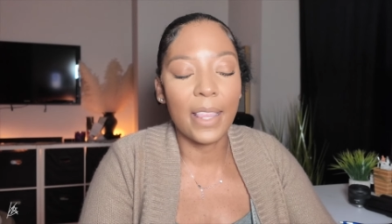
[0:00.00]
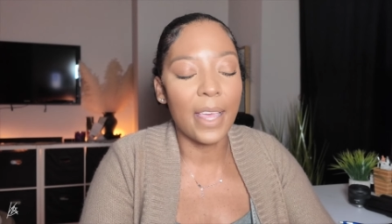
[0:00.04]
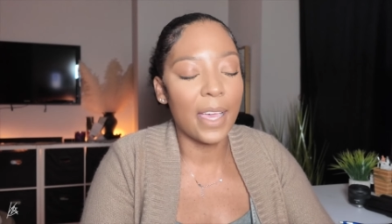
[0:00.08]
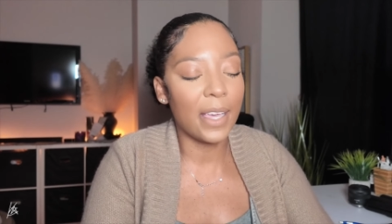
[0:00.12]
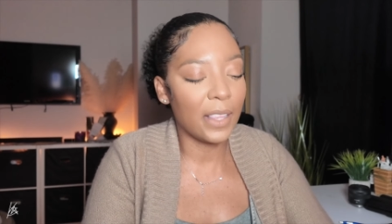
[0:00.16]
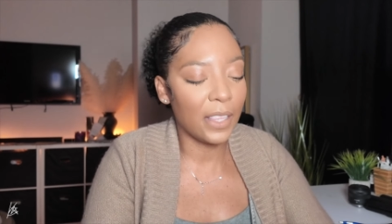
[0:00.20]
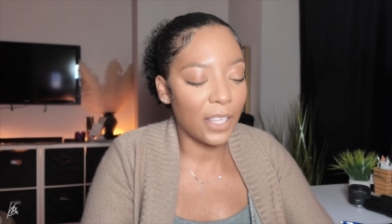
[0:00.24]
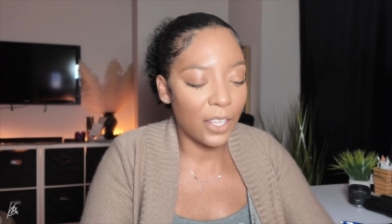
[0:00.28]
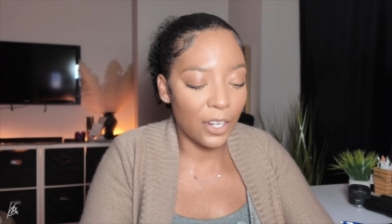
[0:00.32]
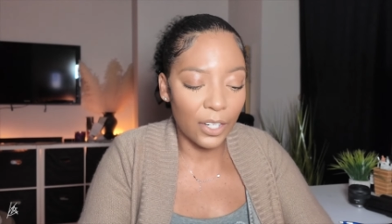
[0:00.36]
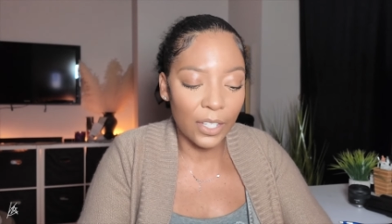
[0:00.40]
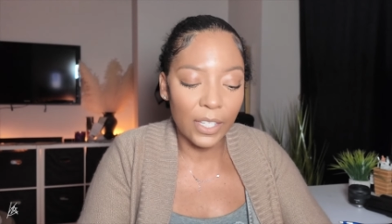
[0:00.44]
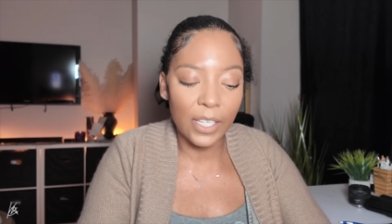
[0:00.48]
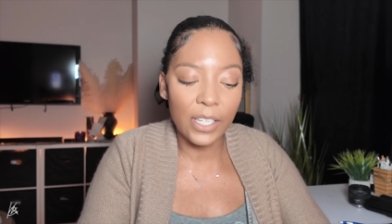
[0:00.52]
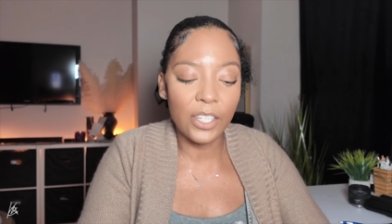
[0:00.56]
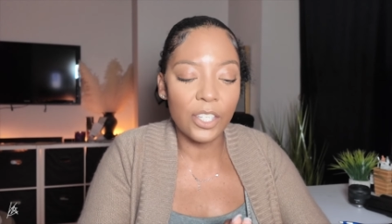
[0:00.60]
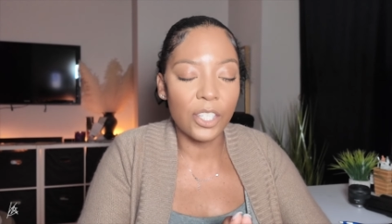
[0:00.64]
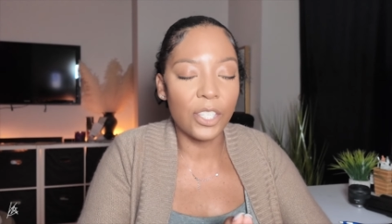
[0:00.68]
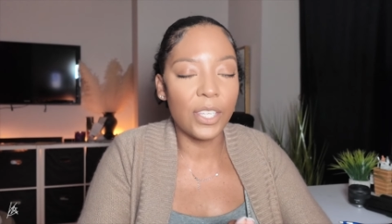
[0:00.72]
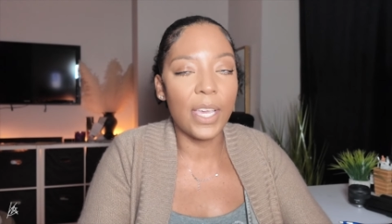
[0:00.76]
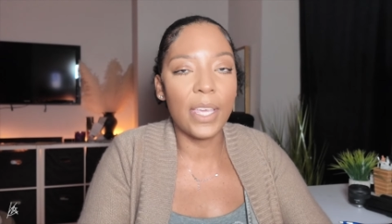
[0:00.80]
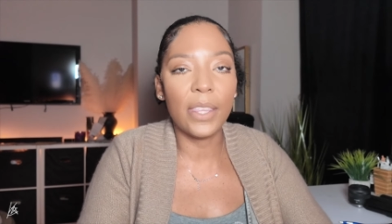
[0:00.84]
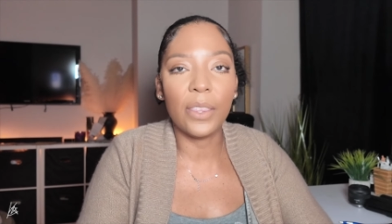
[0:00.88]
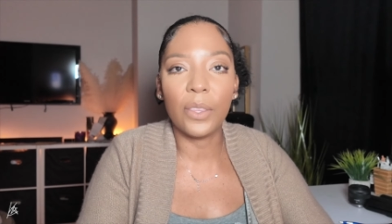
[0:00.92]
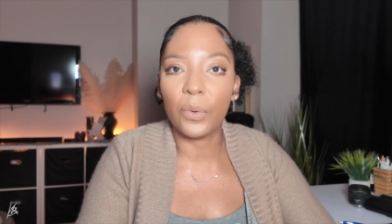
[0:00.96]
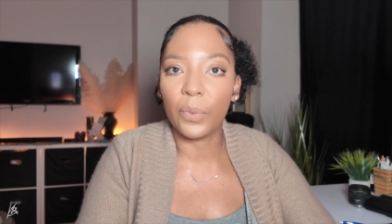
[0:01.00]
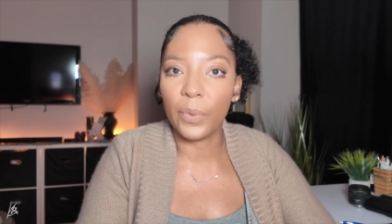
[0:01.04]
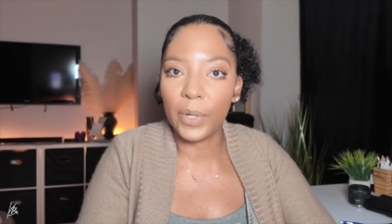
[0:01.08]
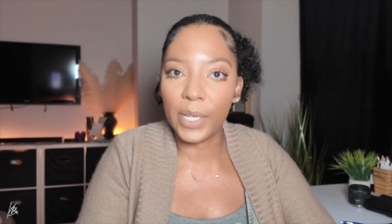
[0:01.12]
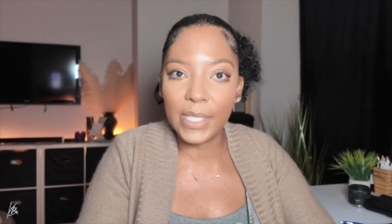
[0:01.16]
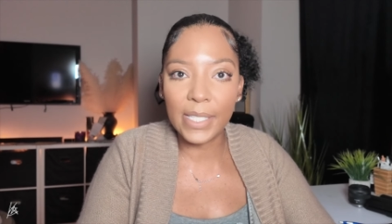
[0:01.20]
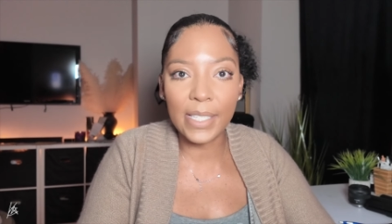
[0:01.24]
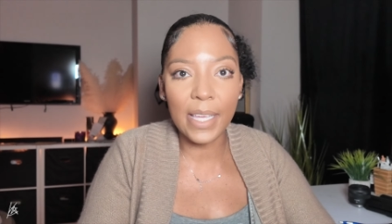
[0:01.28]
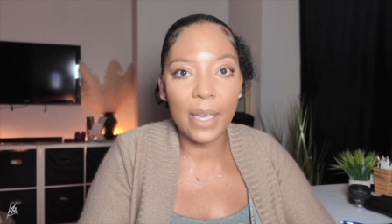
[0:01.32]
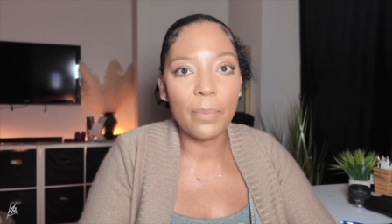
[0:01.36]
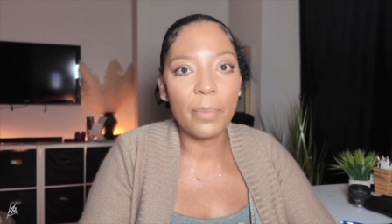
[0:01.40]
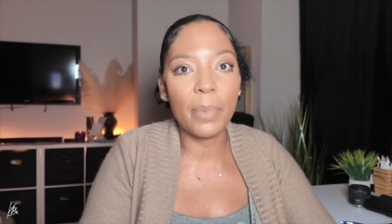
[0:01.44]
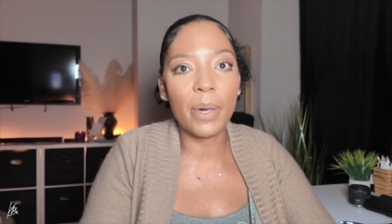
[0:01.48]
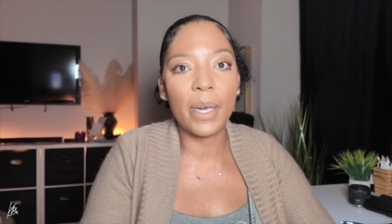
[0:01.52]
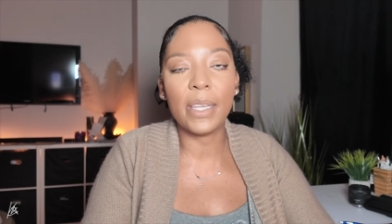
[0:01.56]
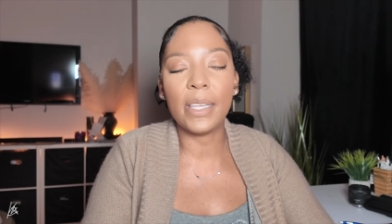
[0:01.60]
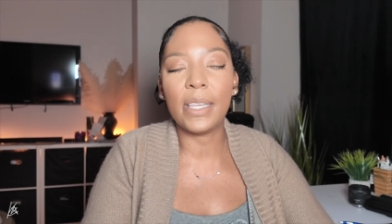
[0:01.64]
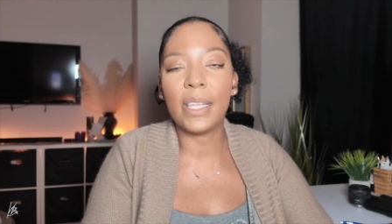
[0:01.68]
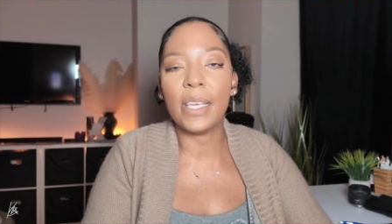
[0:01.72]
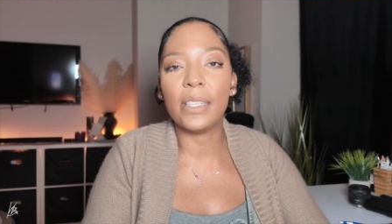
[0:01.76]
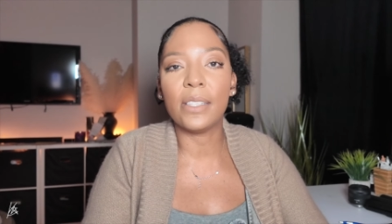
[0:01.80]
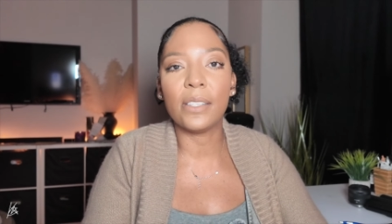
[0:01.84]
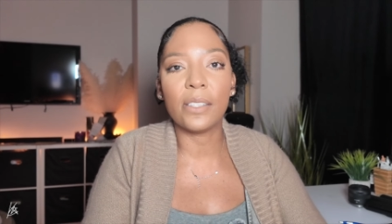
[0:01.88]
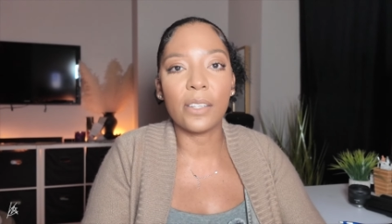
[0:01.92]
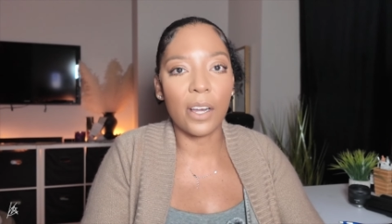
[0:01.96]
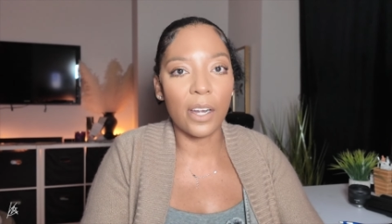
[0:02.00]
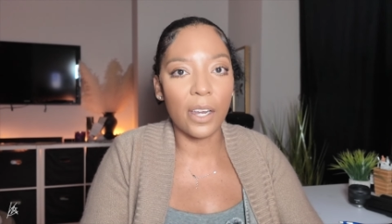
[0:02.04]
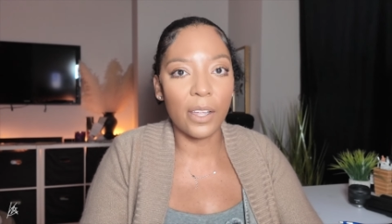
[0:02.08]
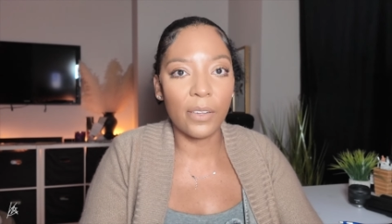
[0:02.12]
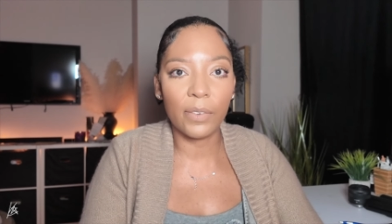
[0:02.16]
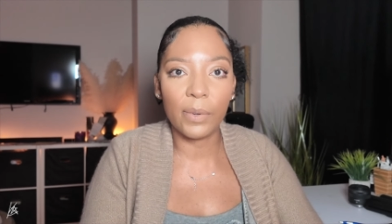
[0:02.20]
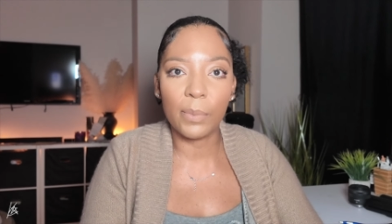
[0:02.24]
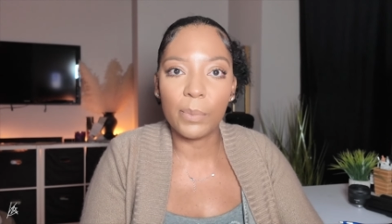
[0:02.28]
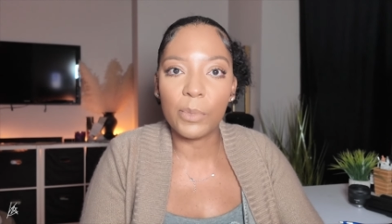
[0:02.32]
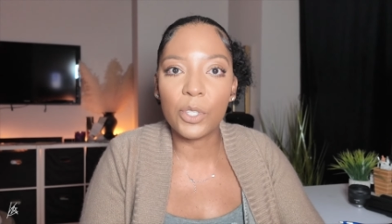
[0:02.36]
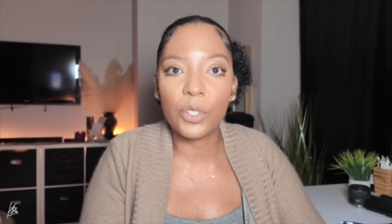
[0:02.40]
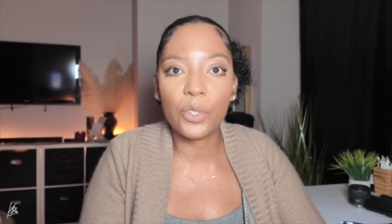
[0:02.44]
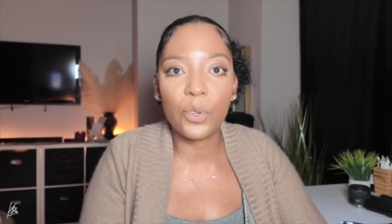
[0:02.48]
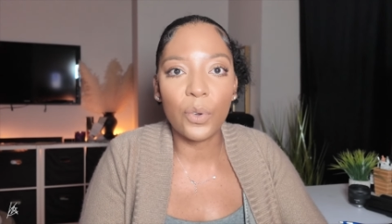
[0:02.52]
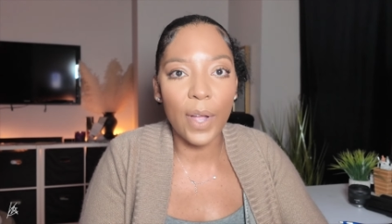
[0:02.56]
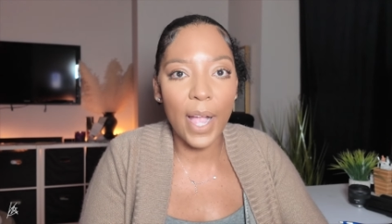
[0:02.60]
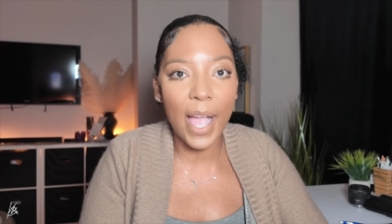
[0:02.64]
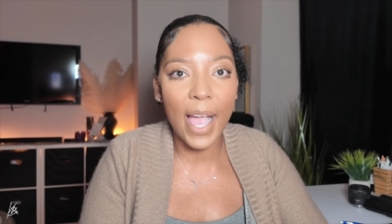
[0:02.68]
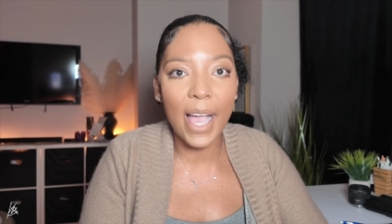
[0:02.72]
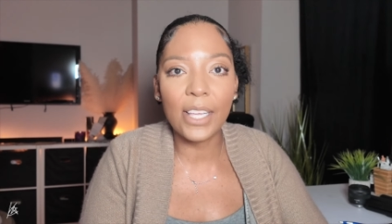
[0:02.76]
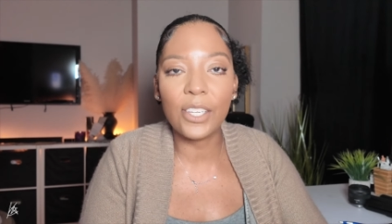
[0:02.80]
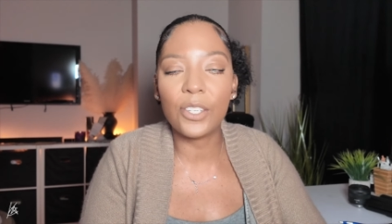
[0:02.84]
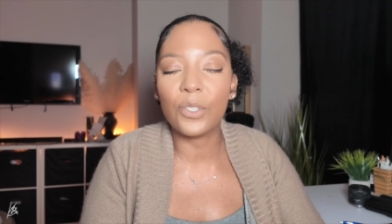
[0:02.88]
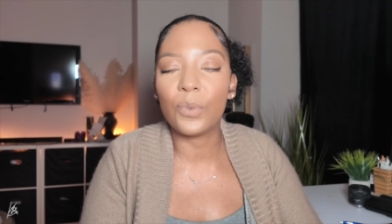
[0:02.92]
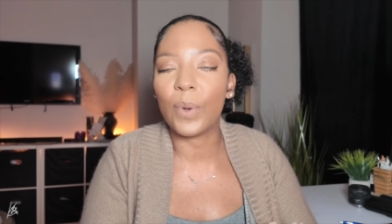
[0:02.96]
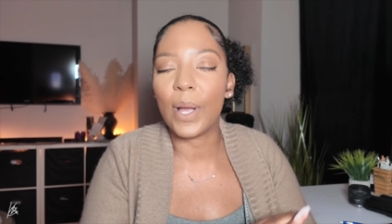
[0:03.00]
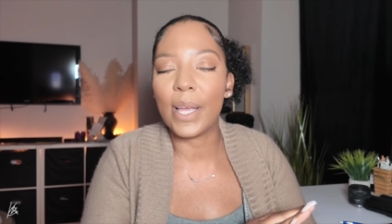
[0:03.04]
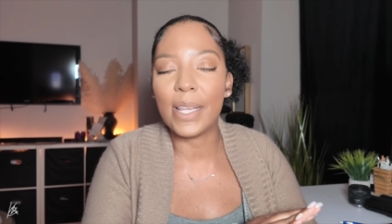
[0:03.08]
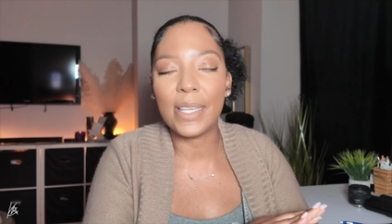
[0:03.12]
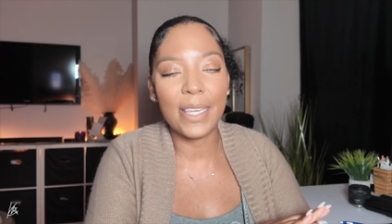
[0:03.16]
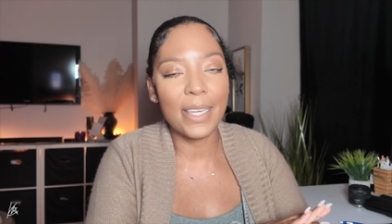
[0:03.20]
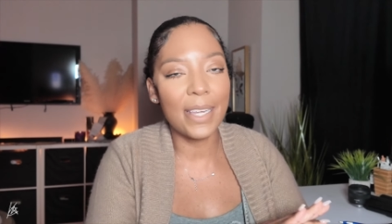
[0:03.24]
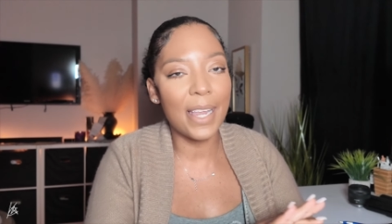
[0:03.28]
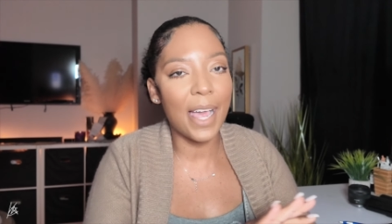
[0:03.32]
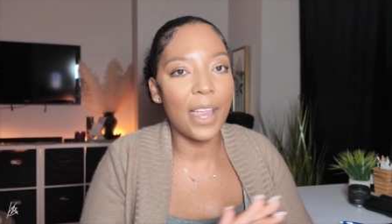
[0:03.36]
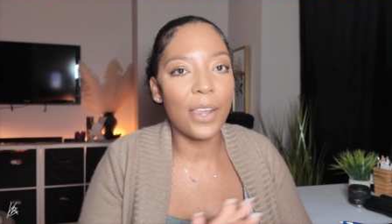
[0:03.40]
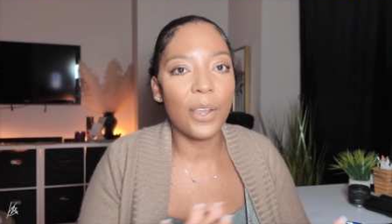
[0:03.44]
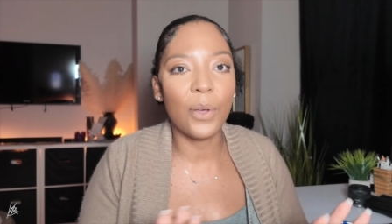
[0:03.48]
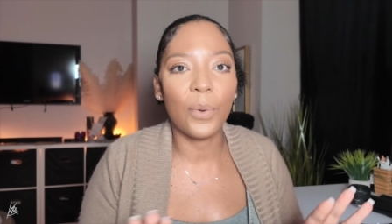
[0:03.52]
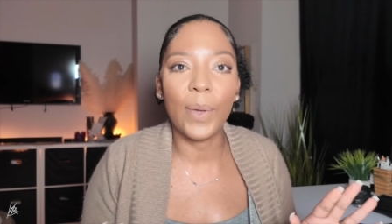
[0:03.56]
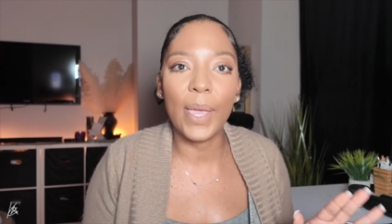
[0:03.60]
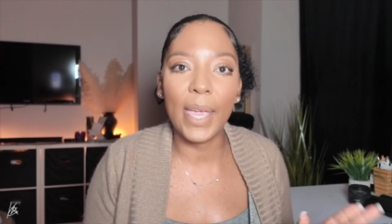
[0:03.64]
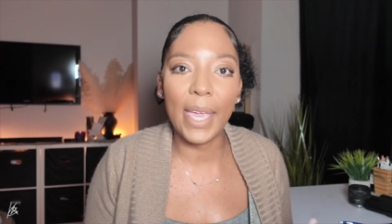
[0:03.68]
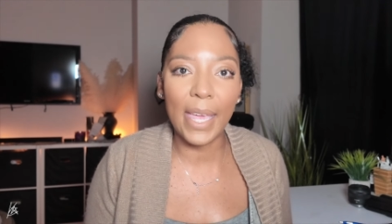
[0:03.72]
like literally just hitting the reset button and starting from scratch where I did not know